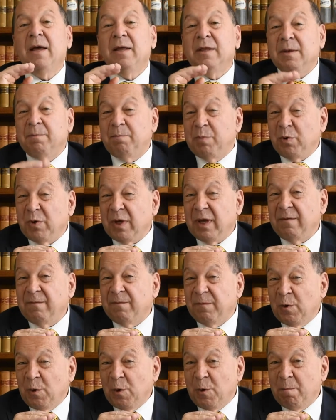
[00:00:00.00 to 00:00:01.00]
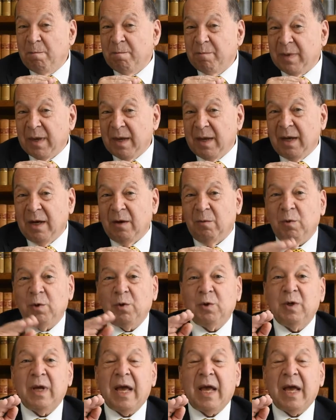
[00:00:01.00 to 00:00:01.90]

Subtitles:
The booking form will